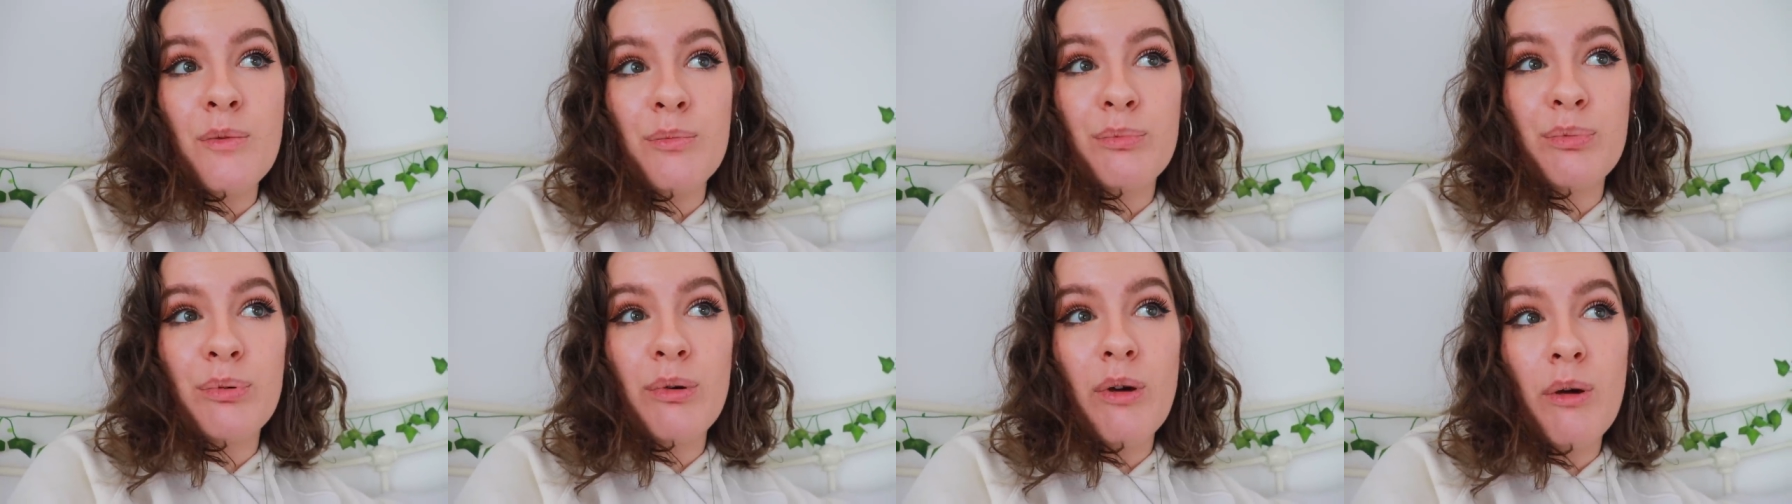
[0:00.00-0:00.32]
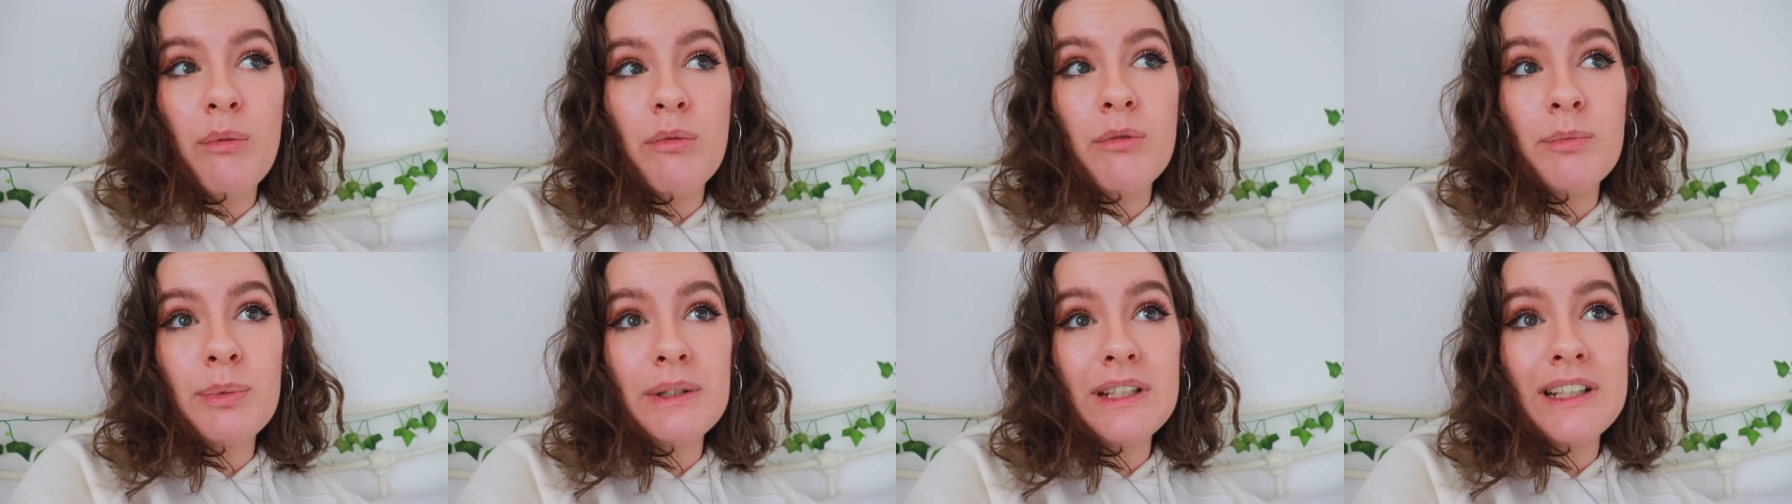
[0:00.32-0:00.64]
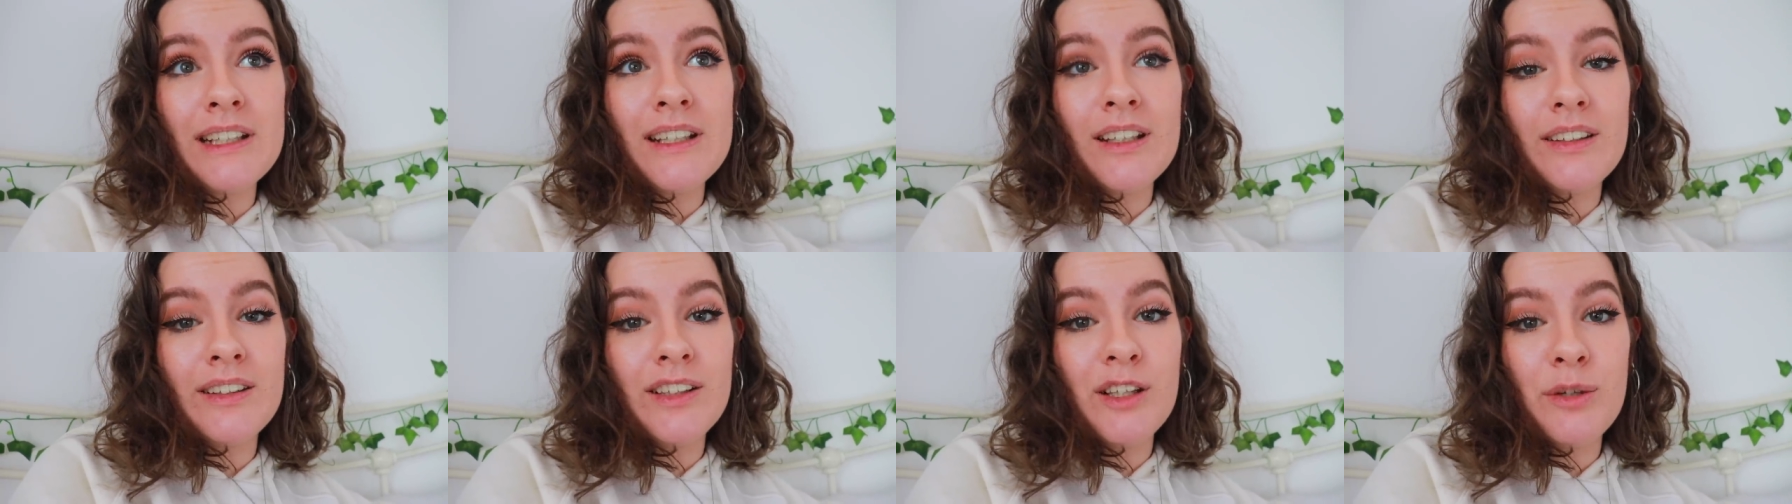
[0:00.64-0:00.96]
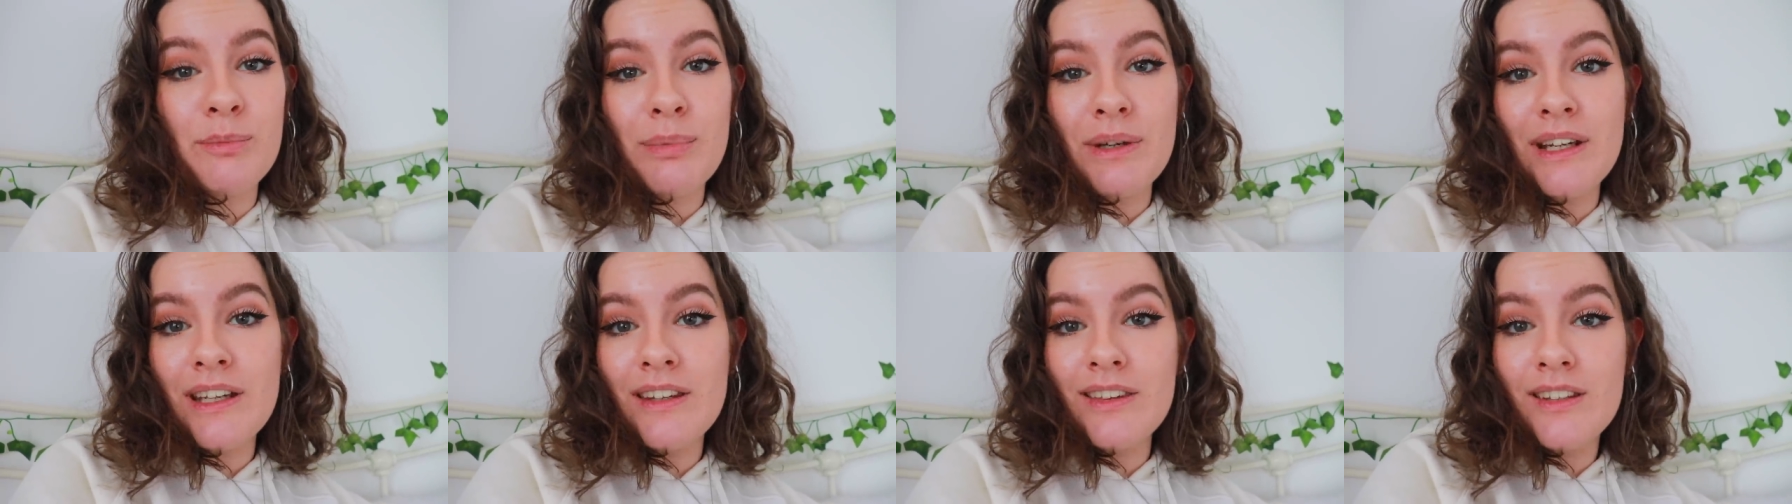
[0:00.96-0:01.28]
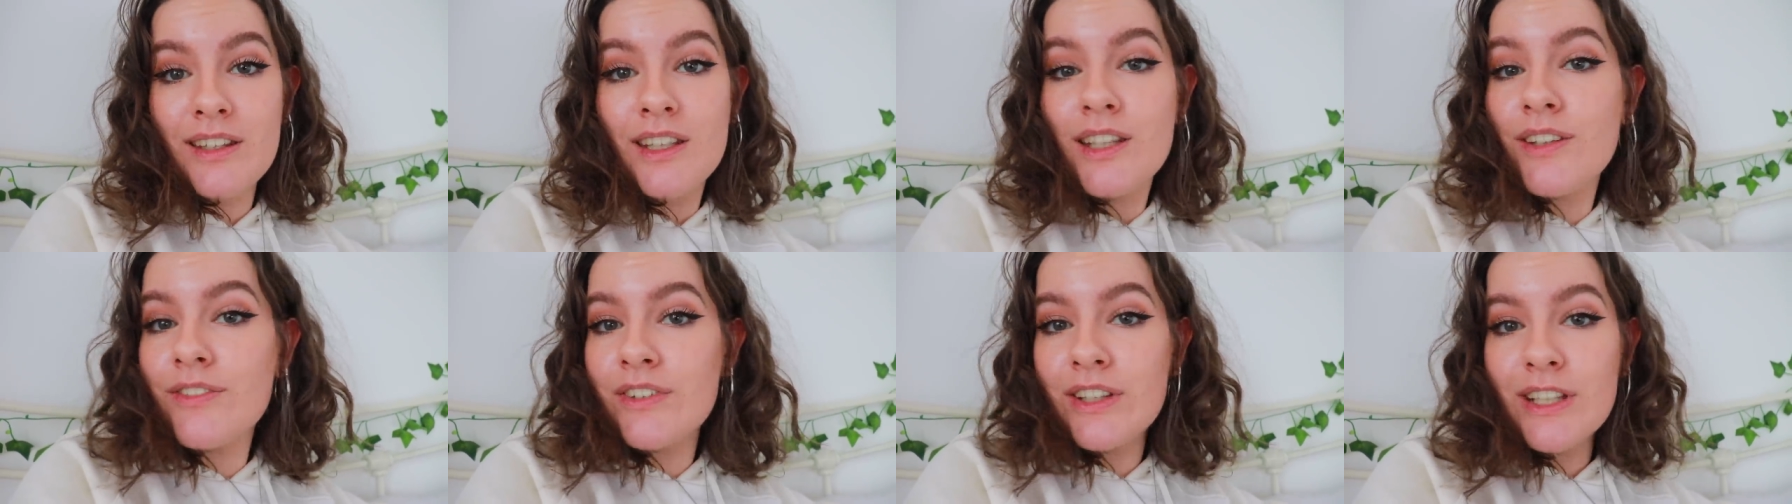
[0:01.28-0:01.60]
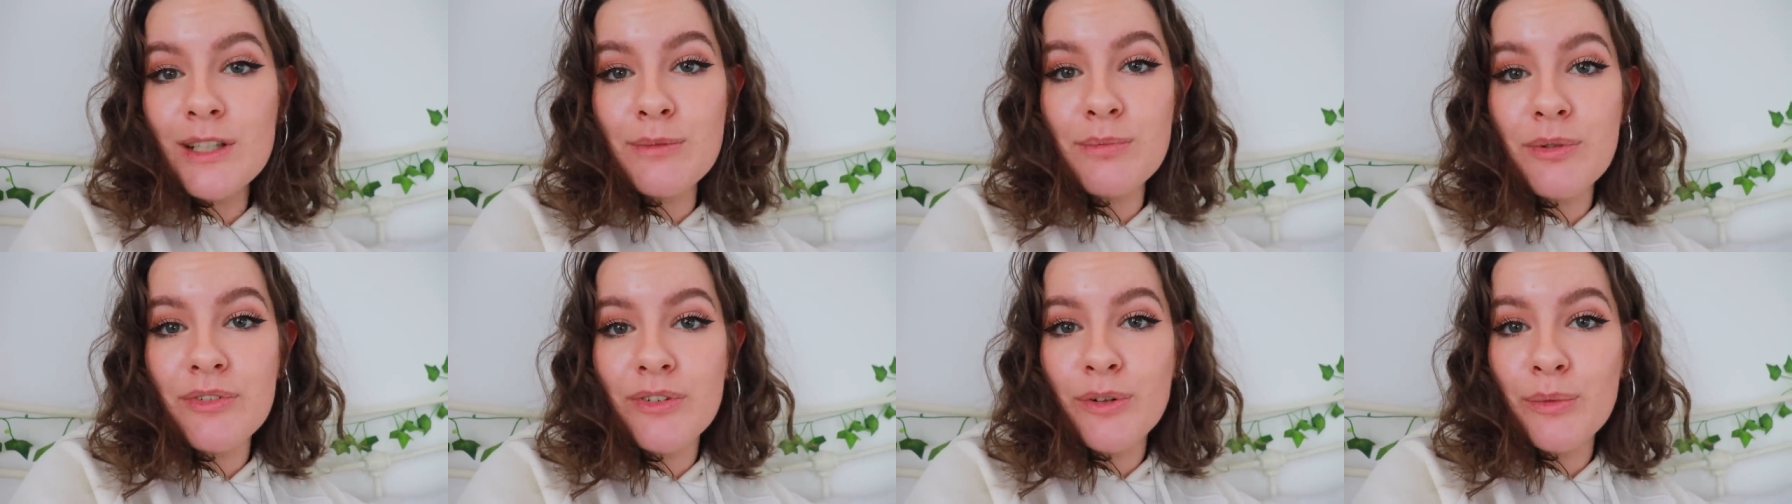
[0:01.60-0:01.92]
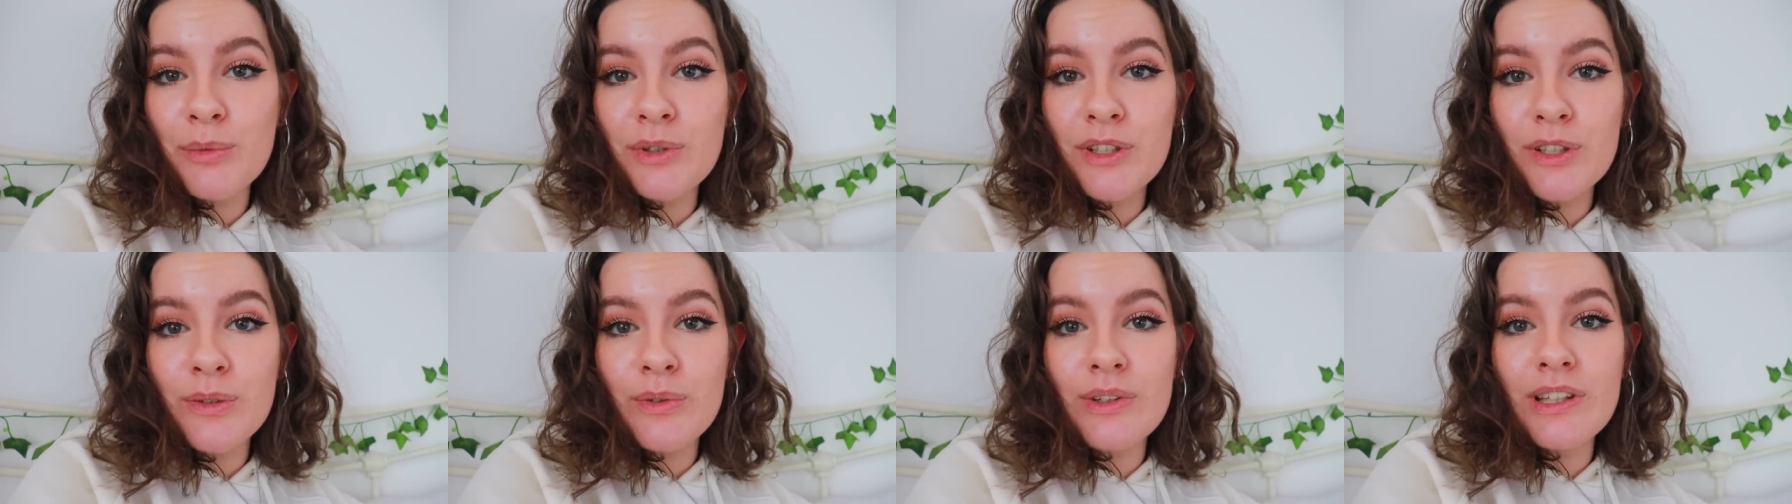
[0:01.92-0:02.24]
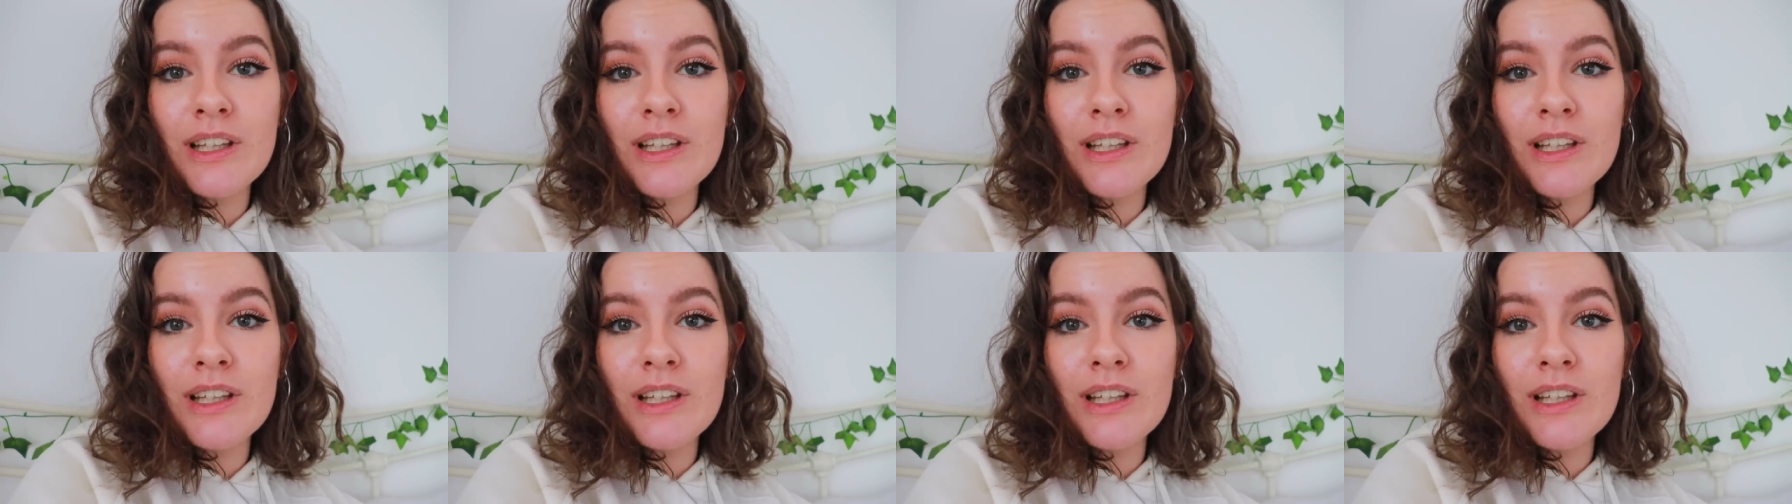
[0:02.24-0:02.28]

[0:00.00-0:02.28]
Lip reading: probably a little bit in the evening before we do